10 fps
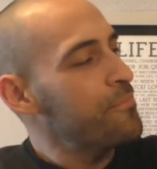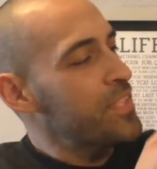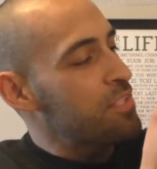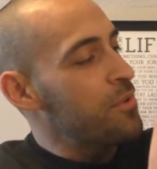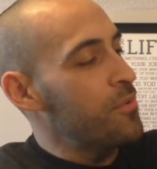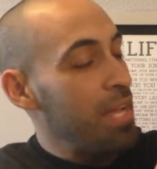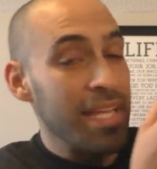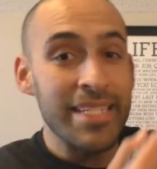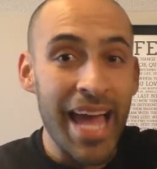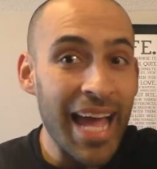So,
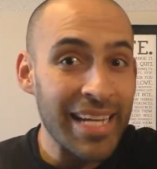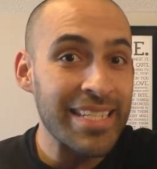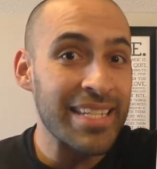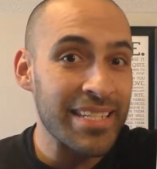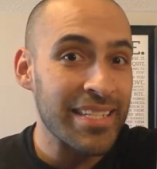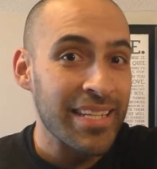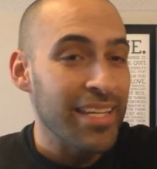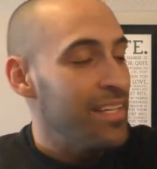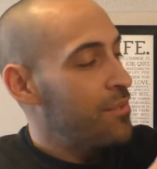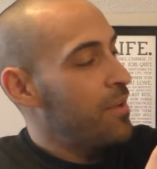and taxes,
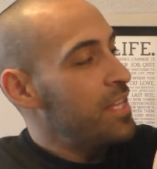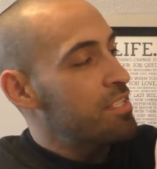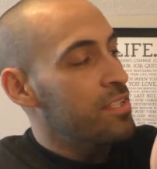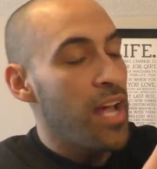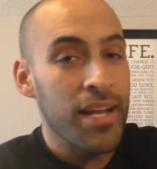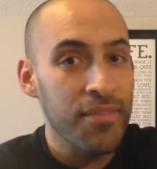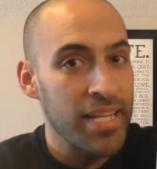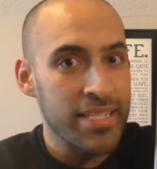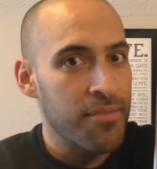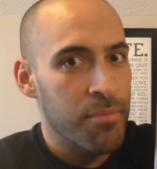right? So not even that
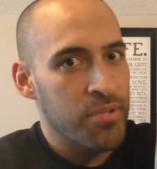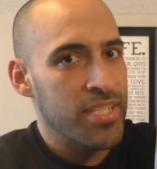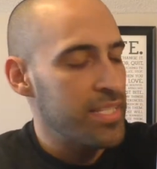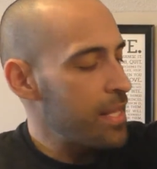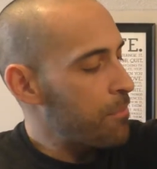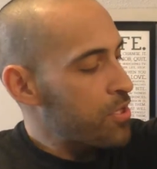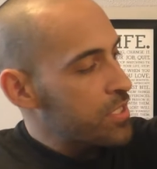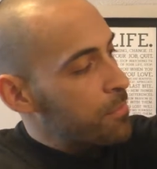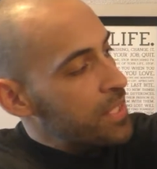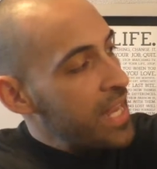70% is that
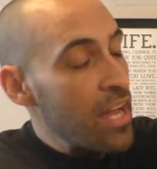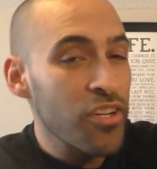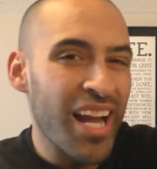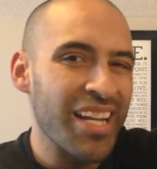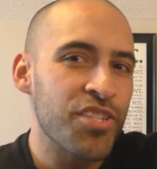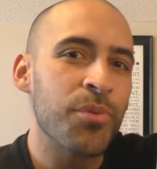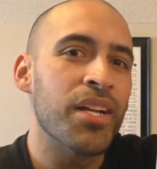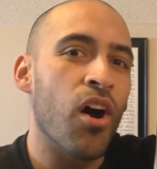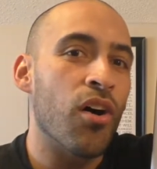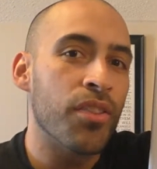person, but now you're kind of doing
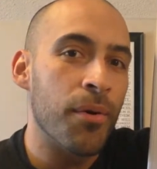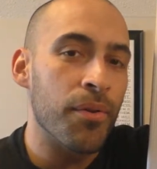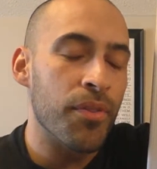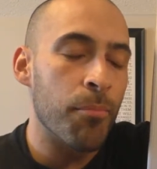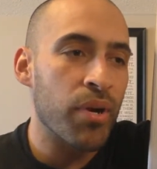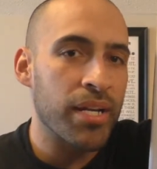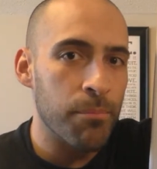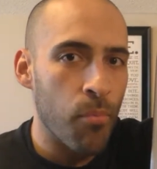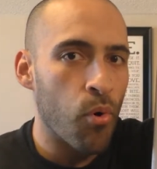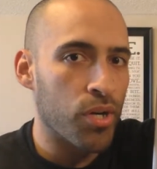it on the brick and
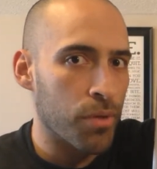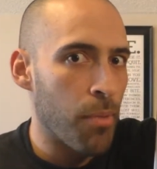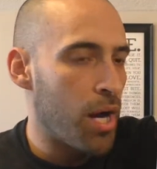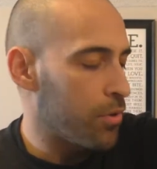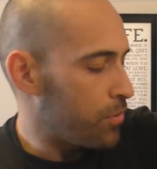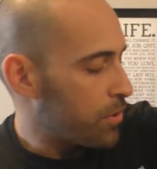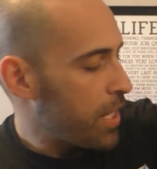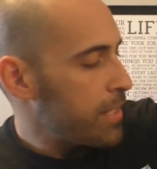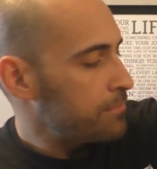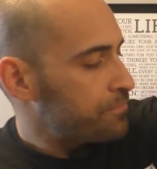mortar model,
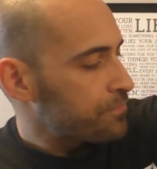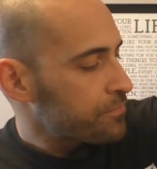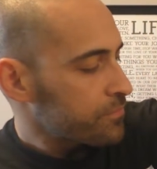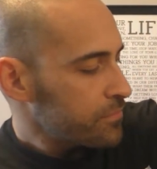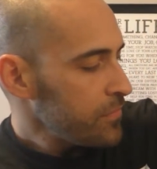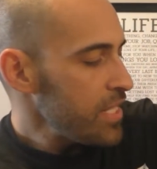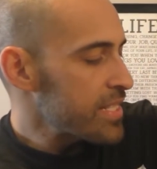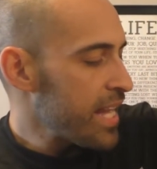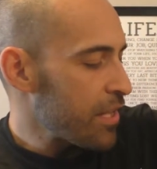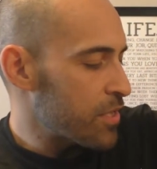okay?
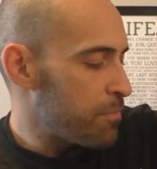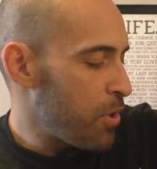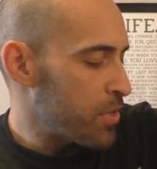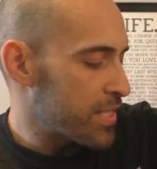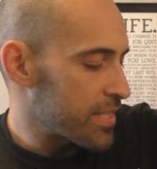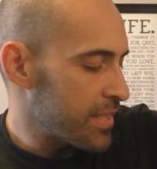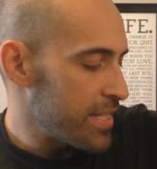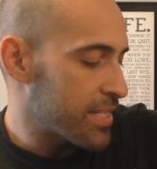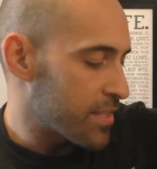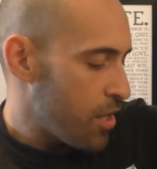Salaries, bonuses,
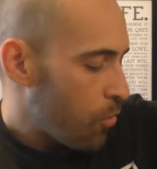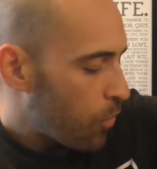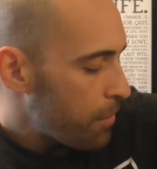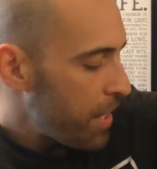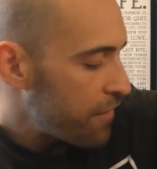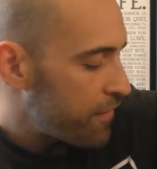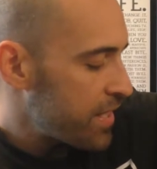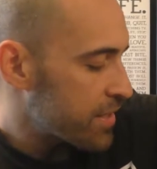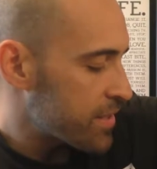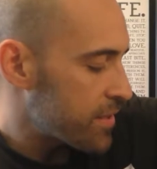leases. What about
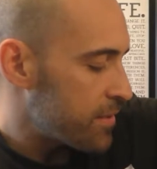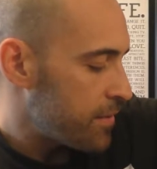events?